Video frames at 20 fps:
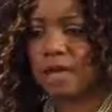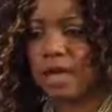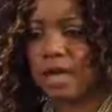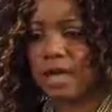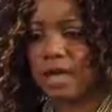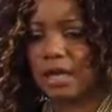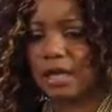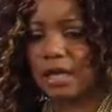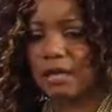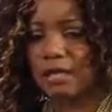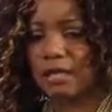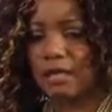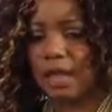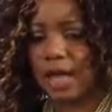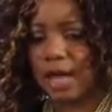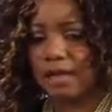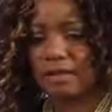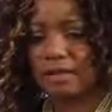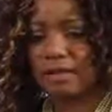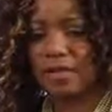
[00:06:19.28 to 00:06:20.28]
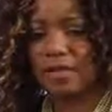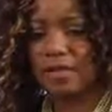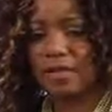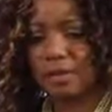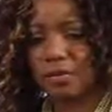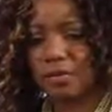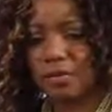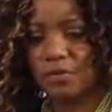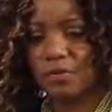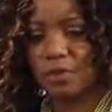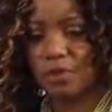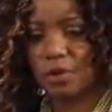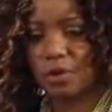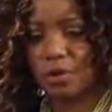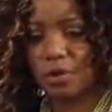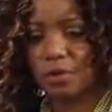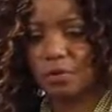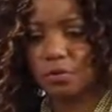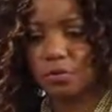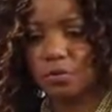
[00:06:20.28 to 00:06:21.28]
And as I said
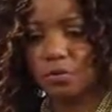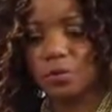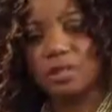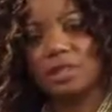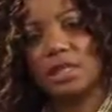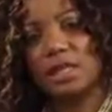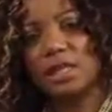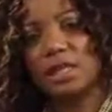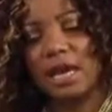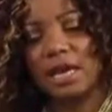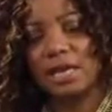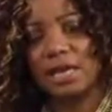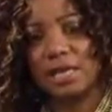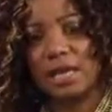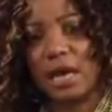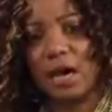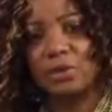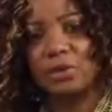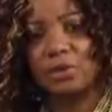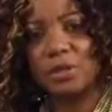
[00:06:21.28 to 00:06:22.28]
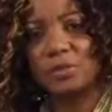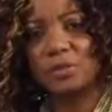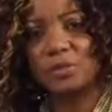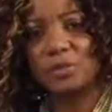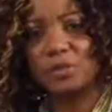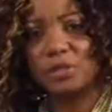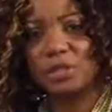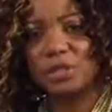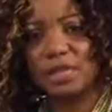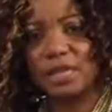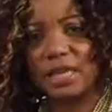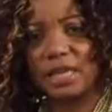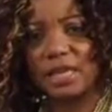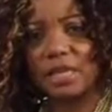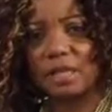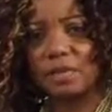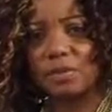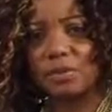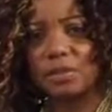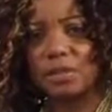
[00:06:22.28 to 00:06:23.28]
before, we cannot allow people to
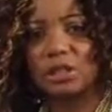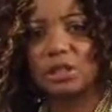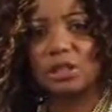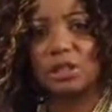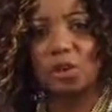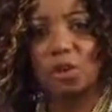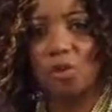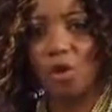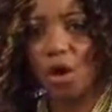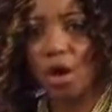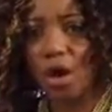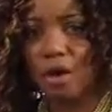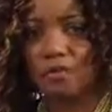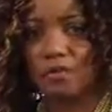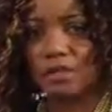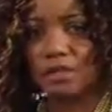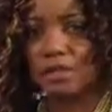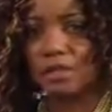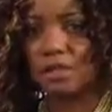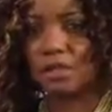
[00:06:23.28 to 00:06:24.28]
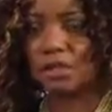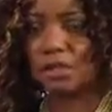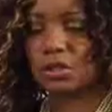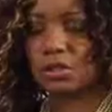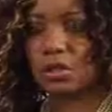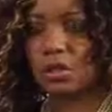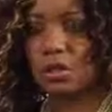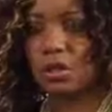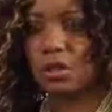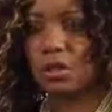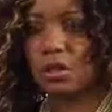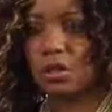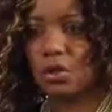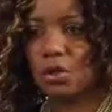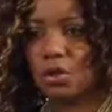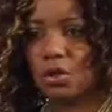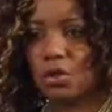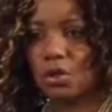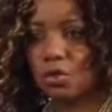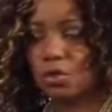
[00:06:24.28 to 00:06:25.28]
take political office
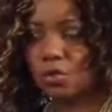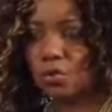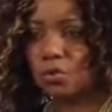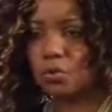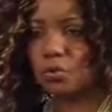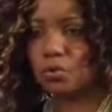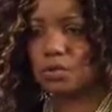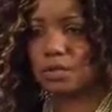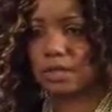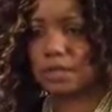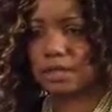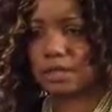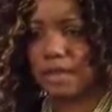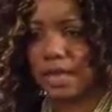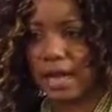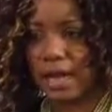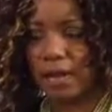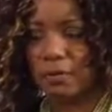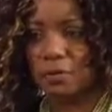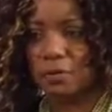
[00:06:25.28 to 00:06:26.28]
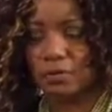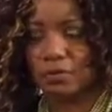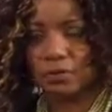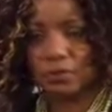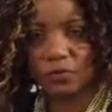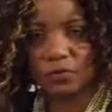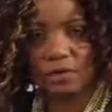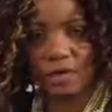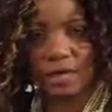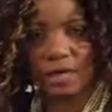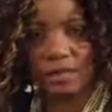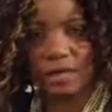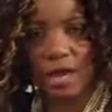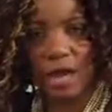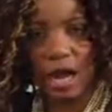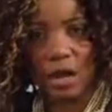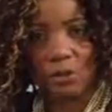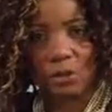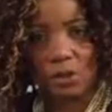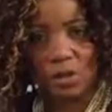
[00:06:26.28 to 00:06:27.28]
who does not reflect
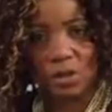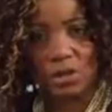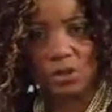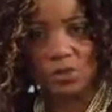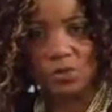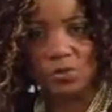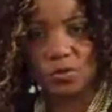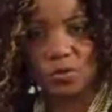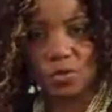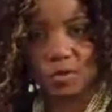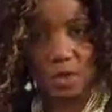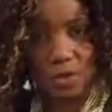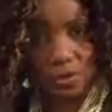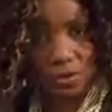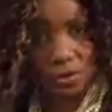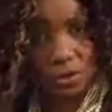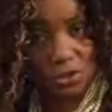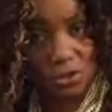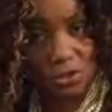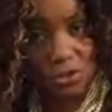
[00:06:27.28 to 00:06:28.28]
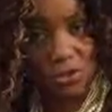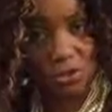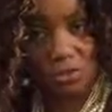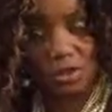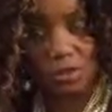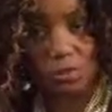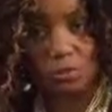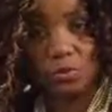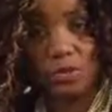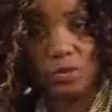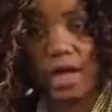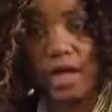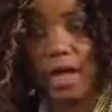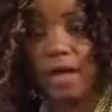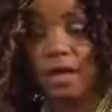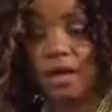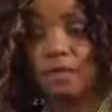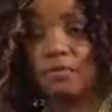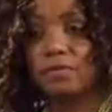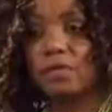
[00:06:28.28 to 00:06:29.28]
our issues and the concerns that we
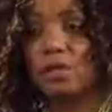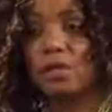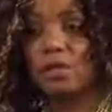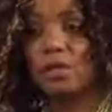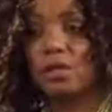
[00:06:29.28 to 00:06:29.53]
have